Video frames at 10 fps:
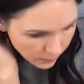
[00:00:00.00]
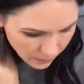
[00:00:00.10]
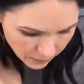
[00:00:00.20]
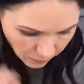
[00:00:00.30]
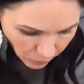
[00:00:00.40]

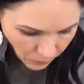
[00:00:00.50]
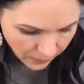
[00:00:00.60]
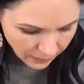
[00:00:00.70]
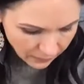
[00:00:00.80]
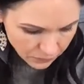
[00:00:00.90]
The little wood
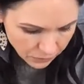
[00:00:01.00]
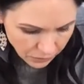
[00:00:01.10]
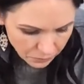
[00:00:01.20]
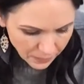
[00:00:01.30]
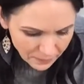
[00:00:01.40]
carrots are
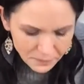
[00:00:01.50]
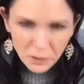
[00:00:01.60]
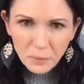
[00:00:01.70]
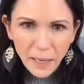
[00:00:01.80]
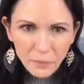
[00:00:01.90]
cute. Pam, do
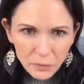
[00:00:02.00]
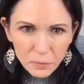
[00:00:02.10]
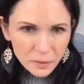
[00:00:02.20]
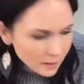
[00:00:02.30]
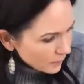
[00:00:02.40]
you have the
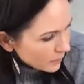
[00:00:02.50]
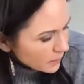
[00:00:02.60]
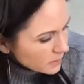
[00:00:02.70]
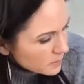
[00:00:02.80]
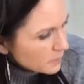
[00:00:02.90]
wood
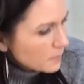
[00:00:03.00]
carrots?